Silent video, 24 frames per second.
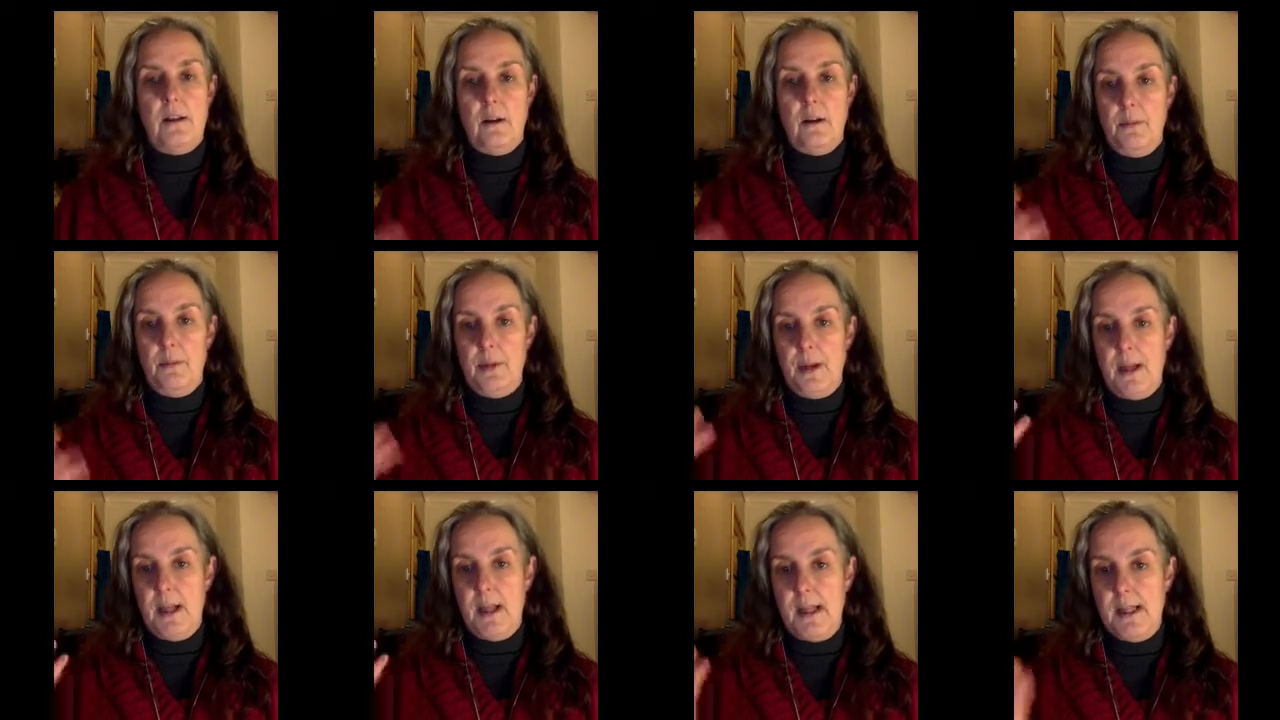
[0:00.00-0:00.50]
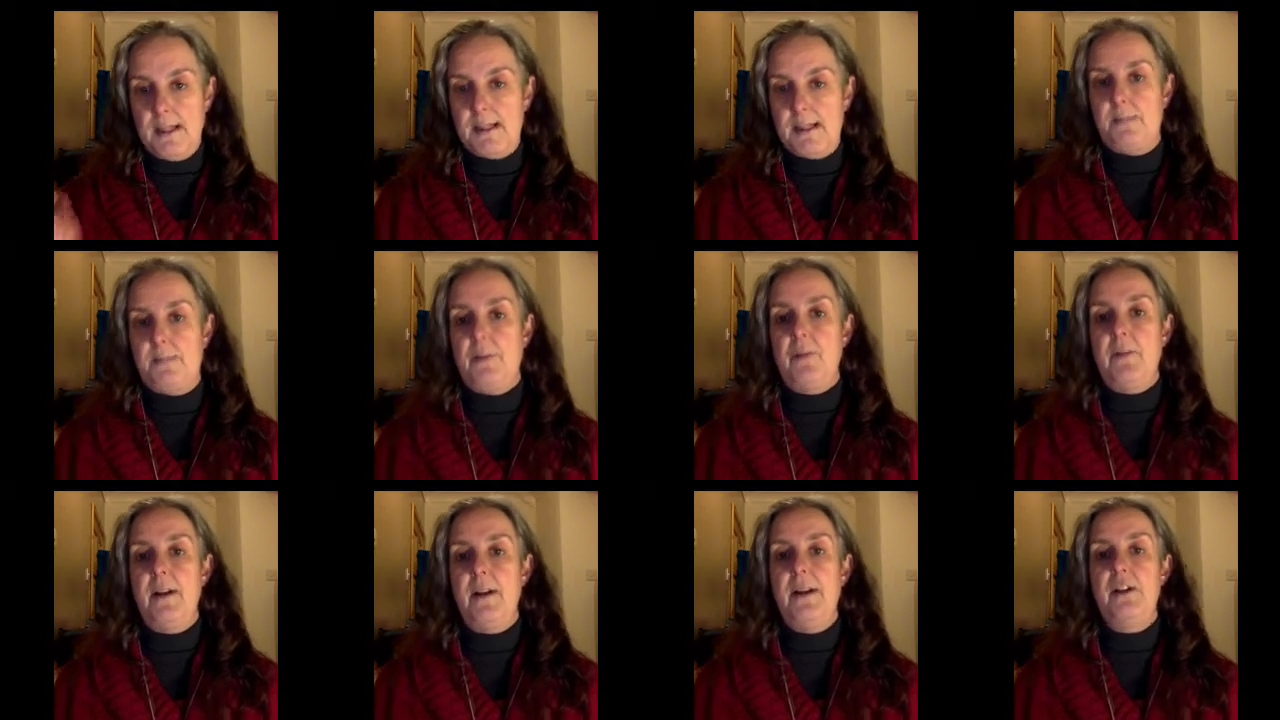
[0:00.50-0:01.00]

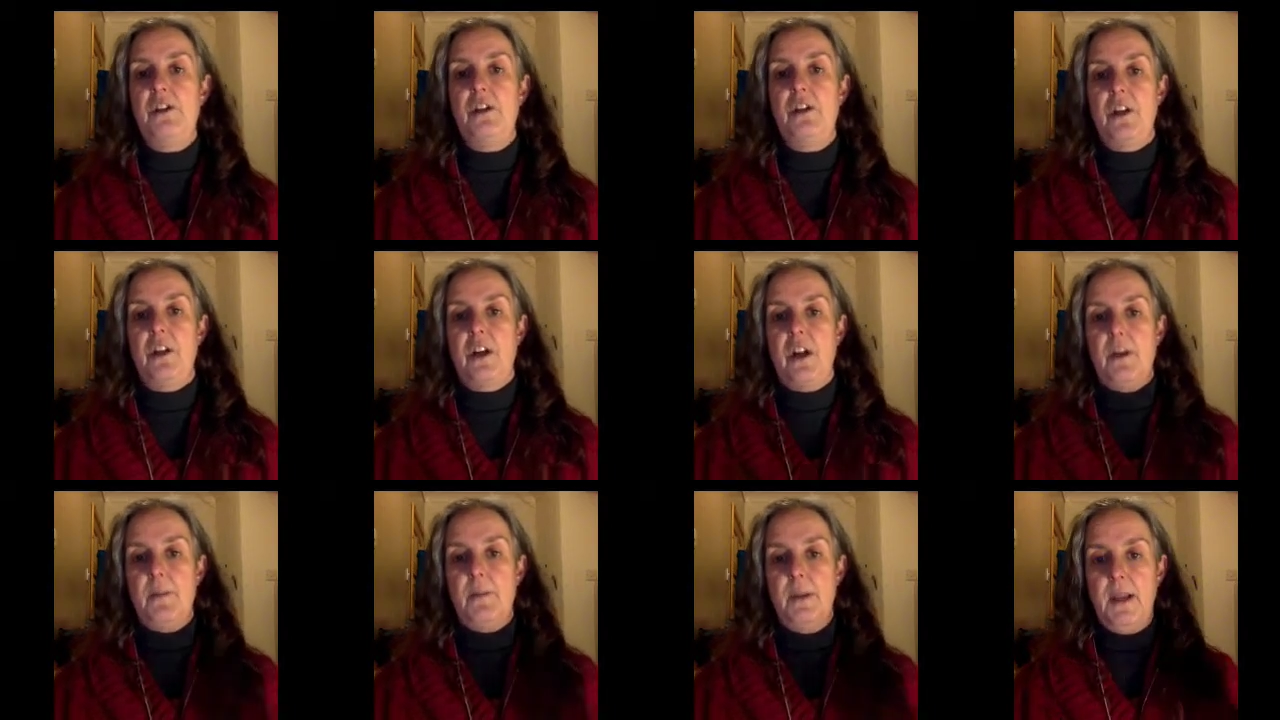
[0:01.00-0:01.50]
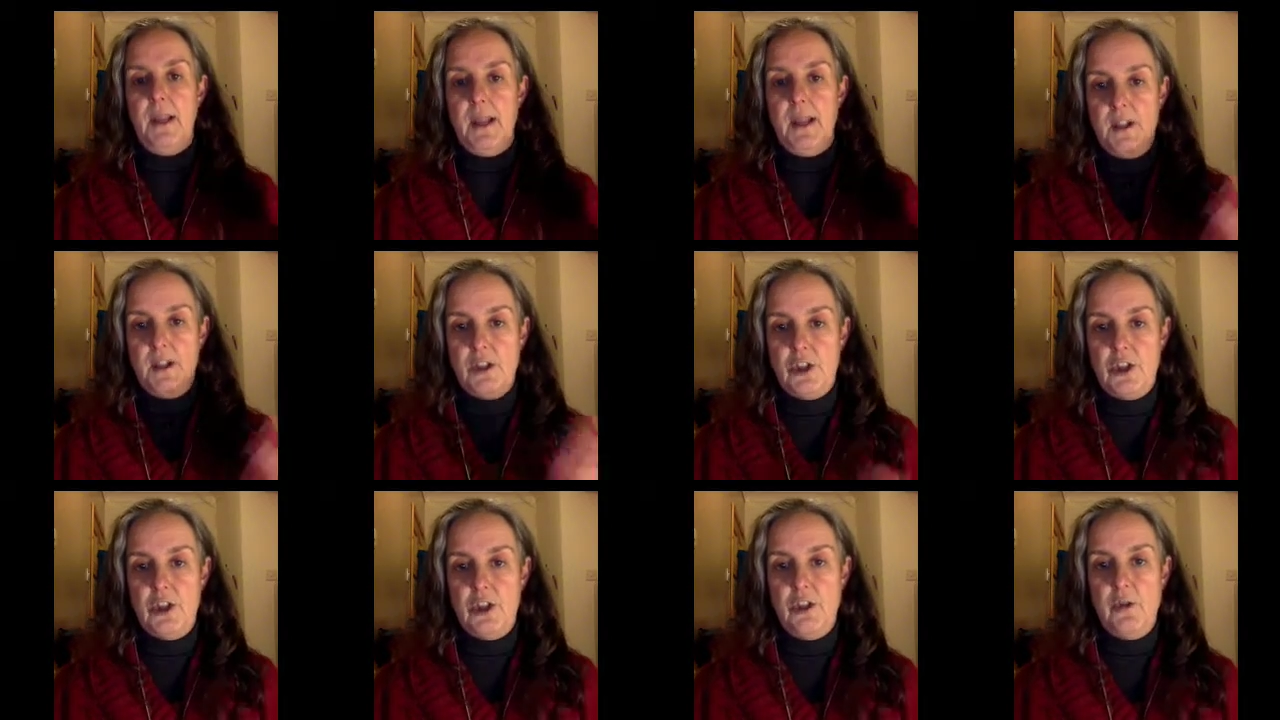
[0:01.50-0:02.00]
inspiration coming into you
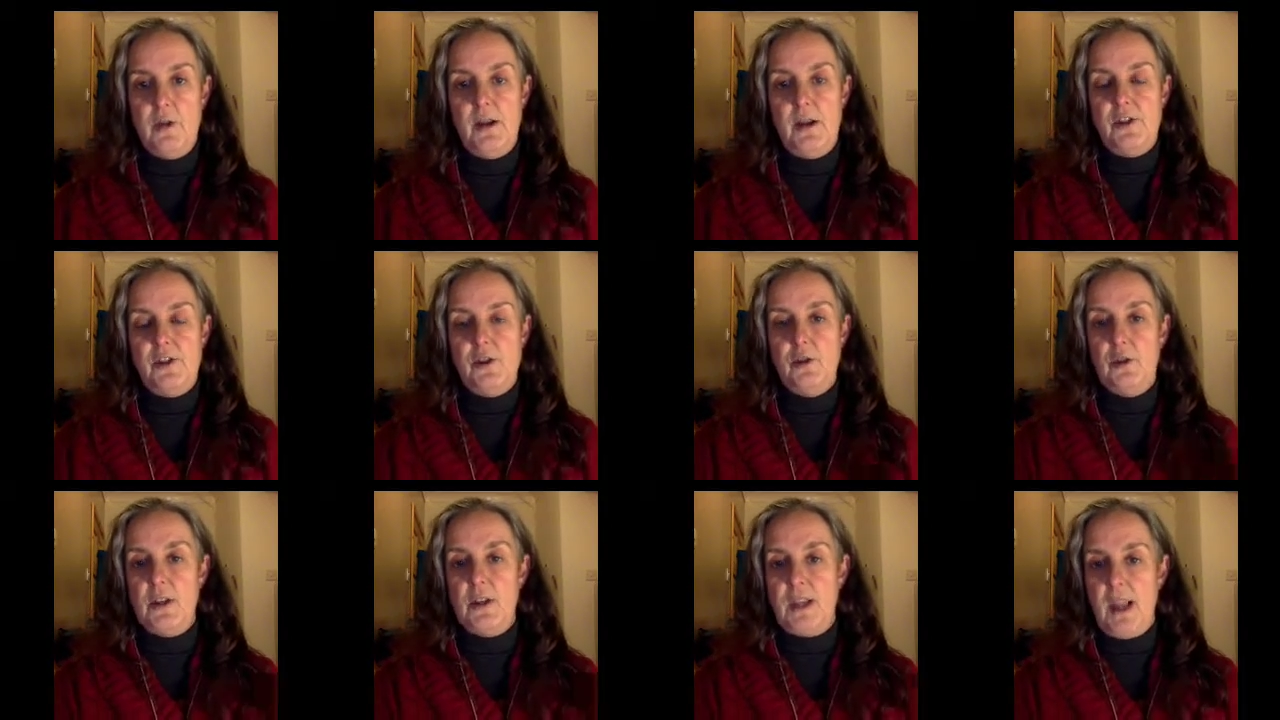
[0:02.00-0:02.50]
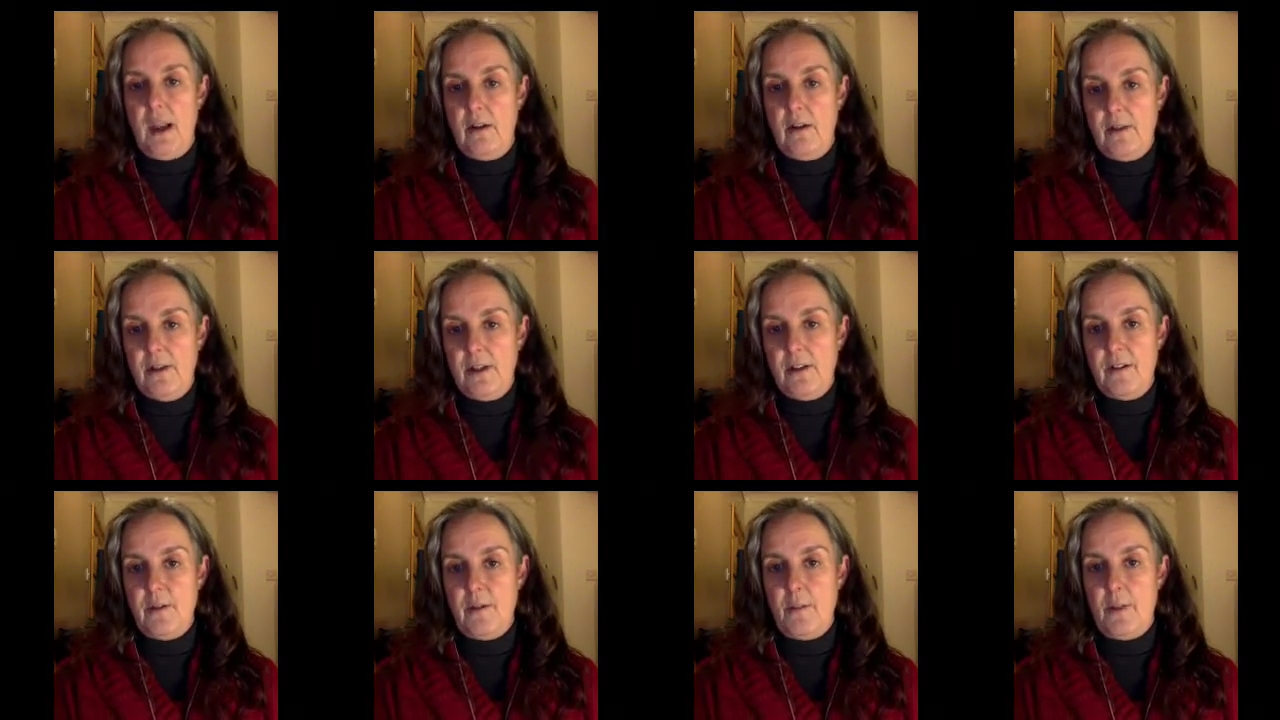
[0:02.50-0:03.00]
as you get rid of the
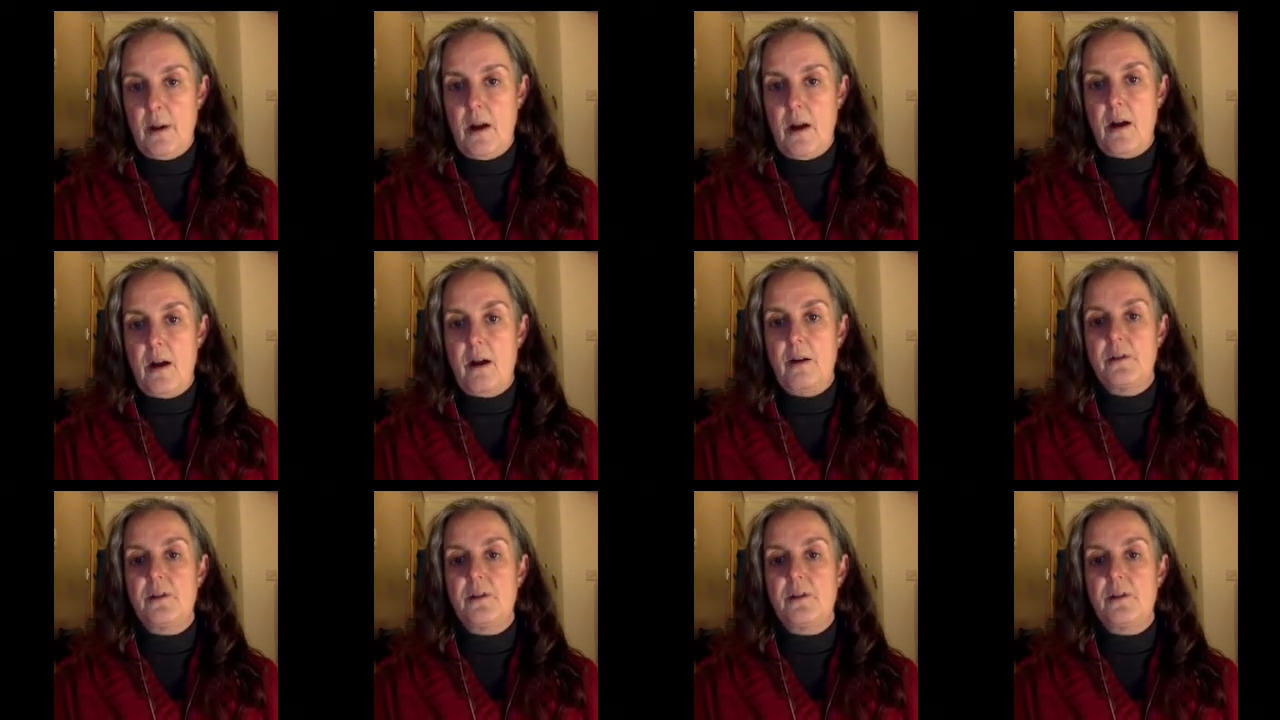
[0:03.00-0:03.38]
past,